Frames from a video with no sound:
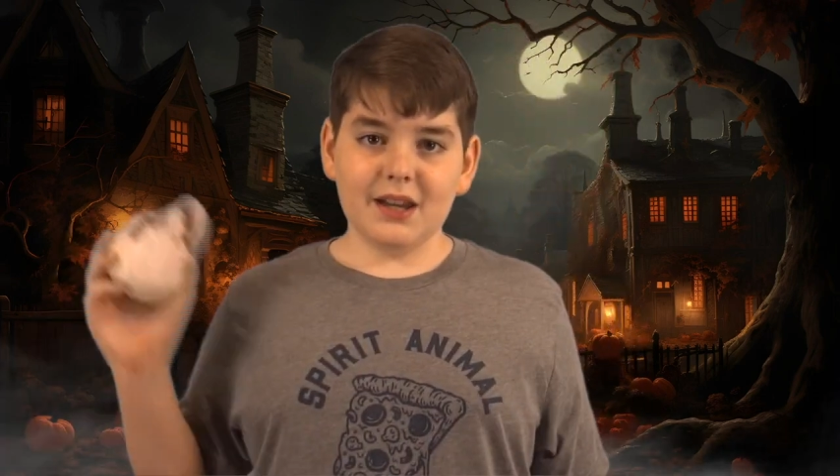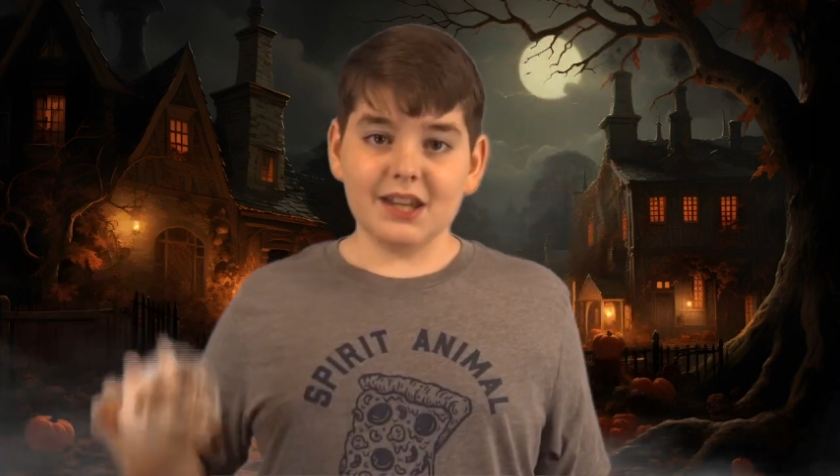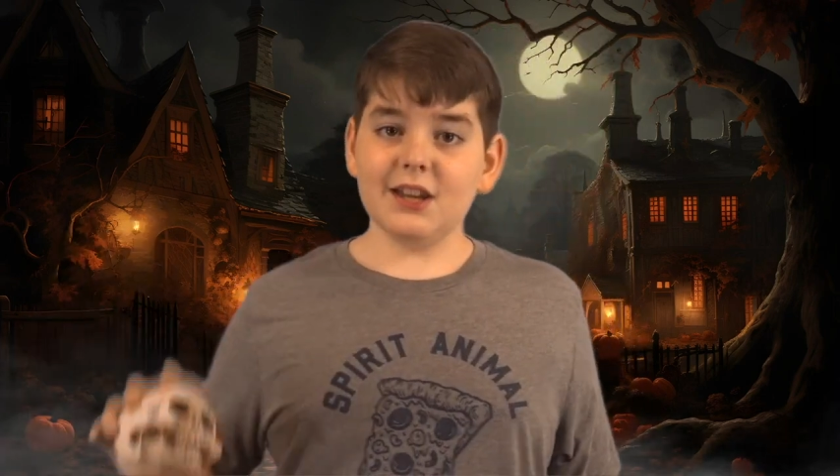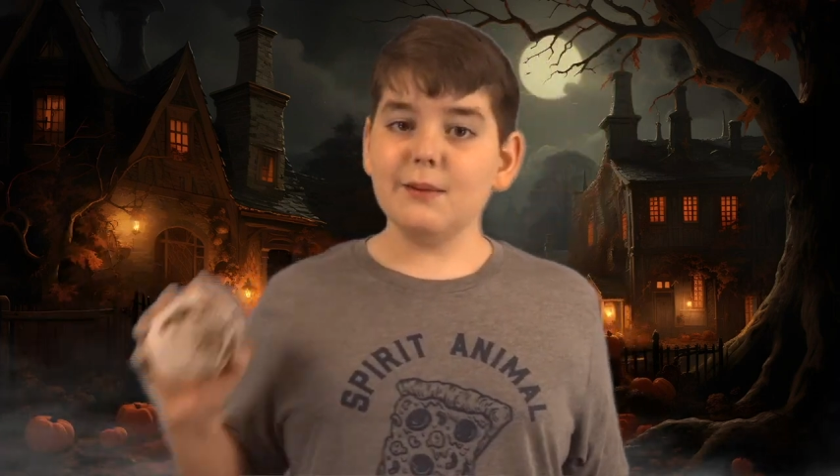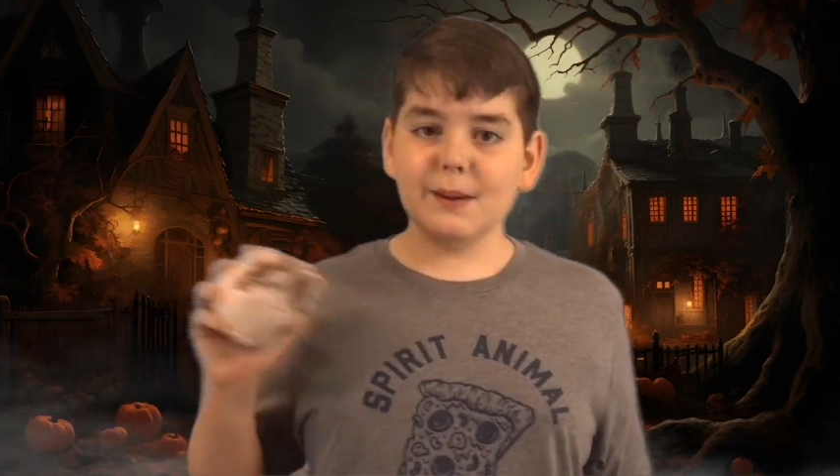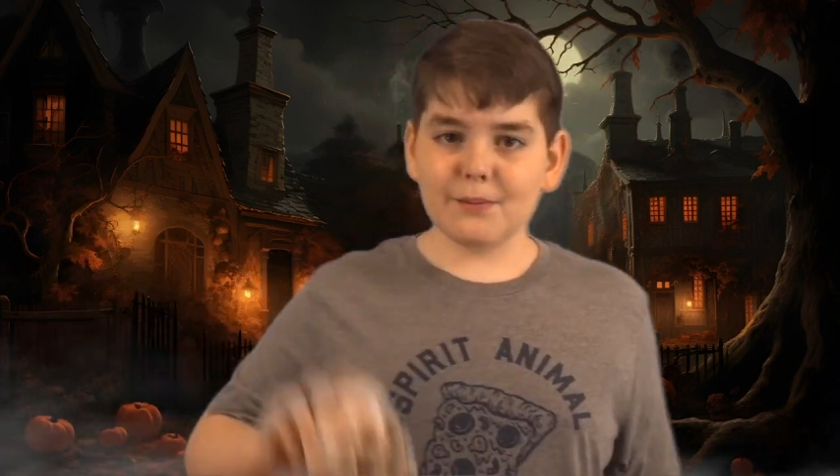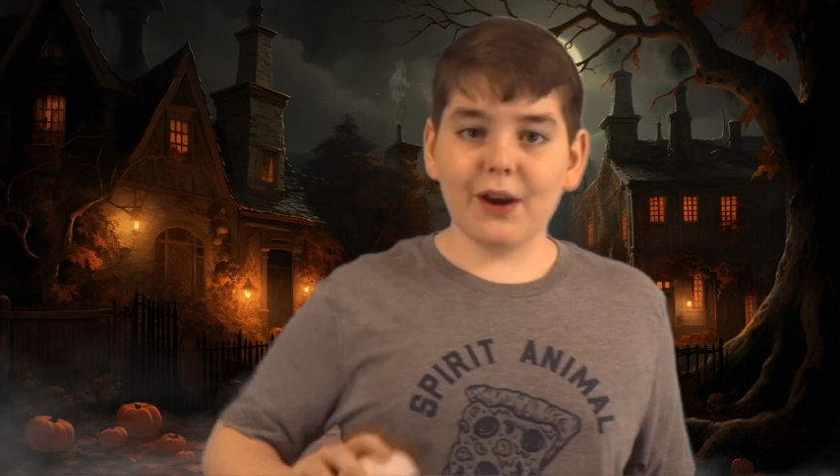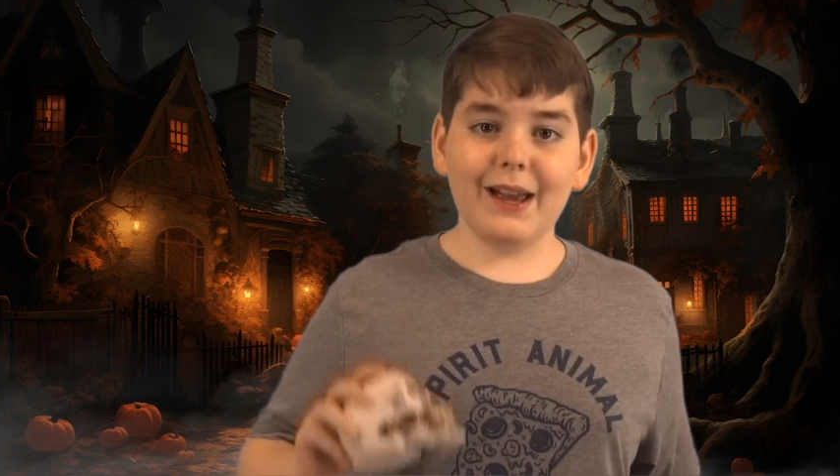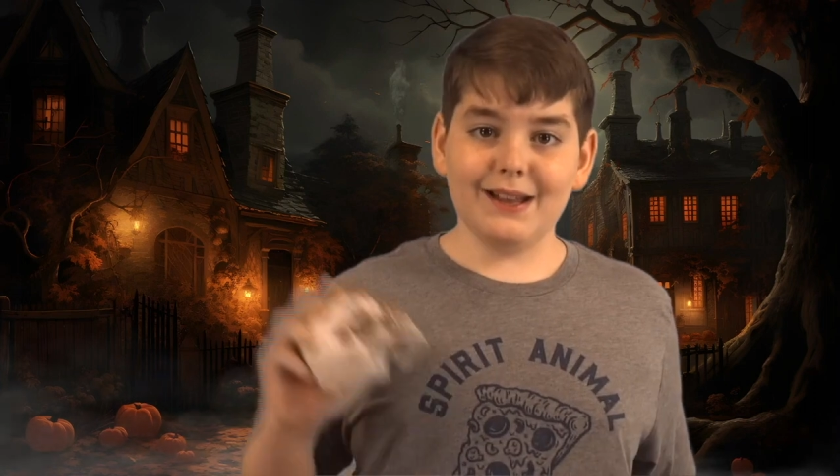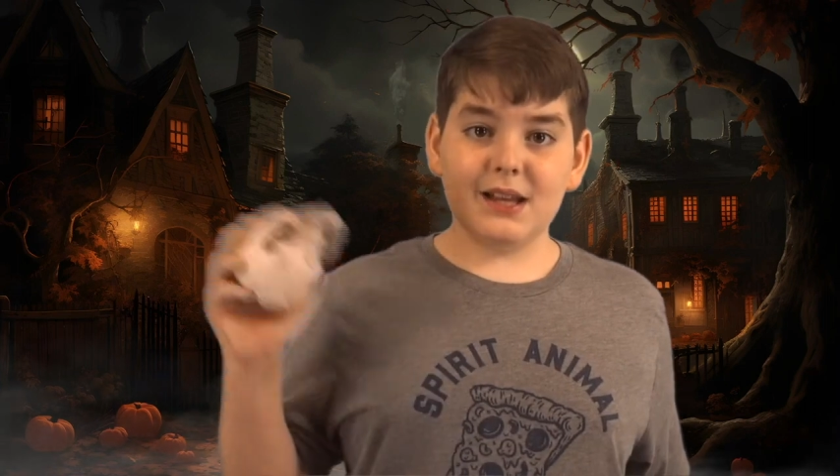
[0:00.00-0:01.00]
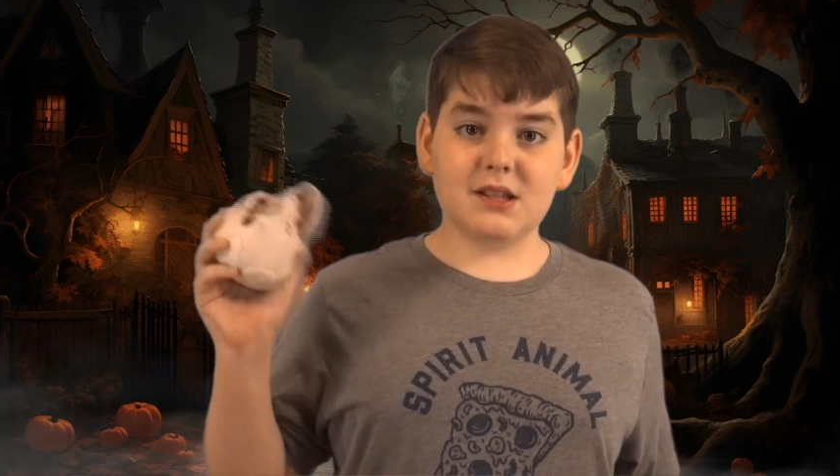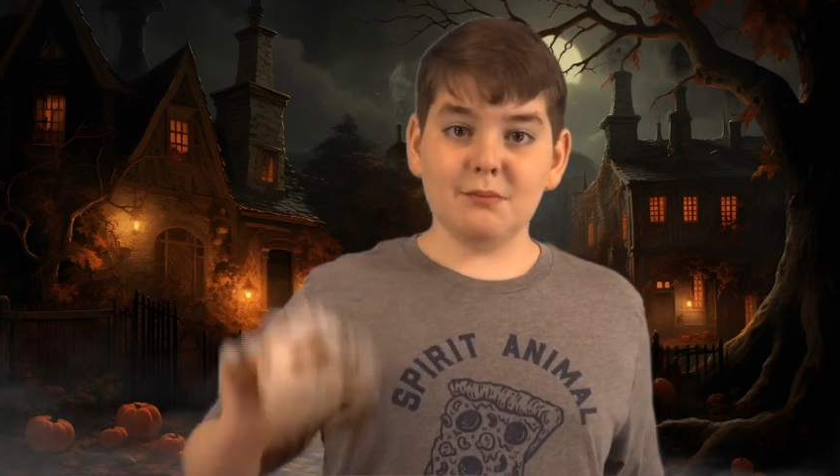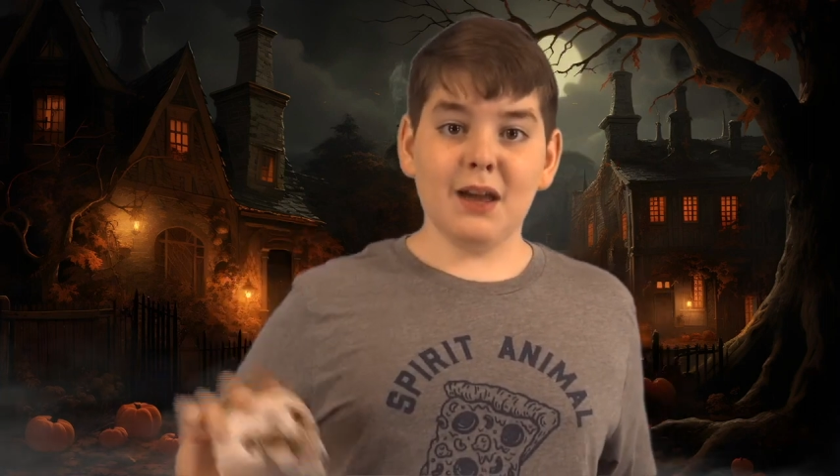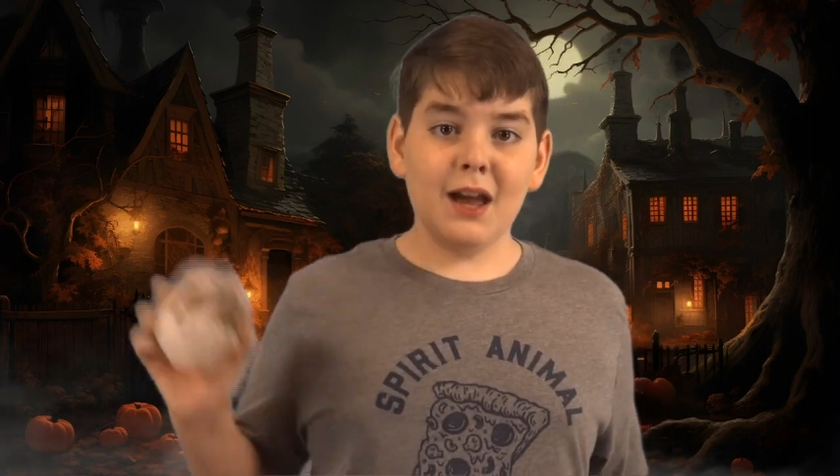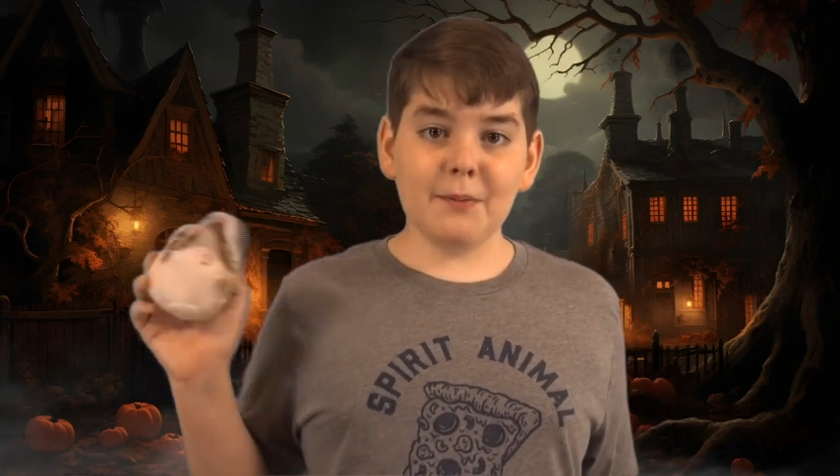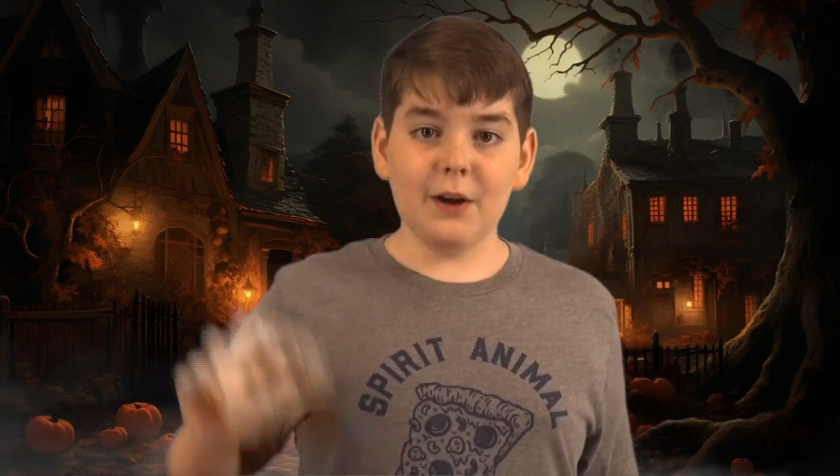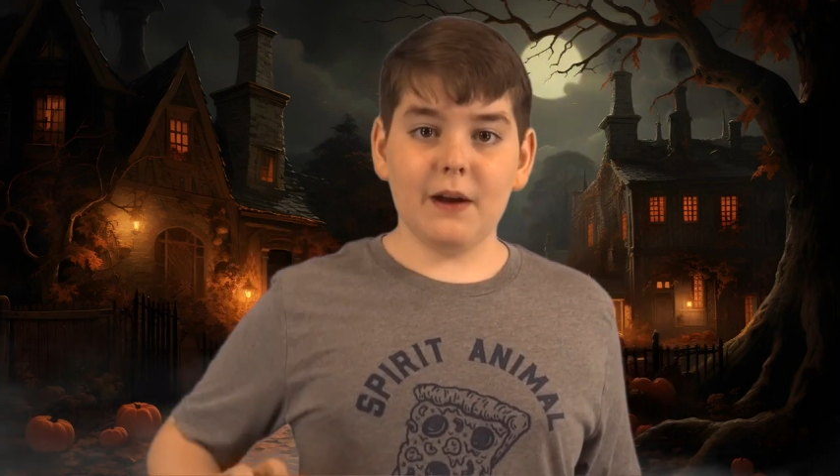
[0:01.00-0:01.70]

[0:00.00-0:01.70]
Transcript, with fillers: human brain is made up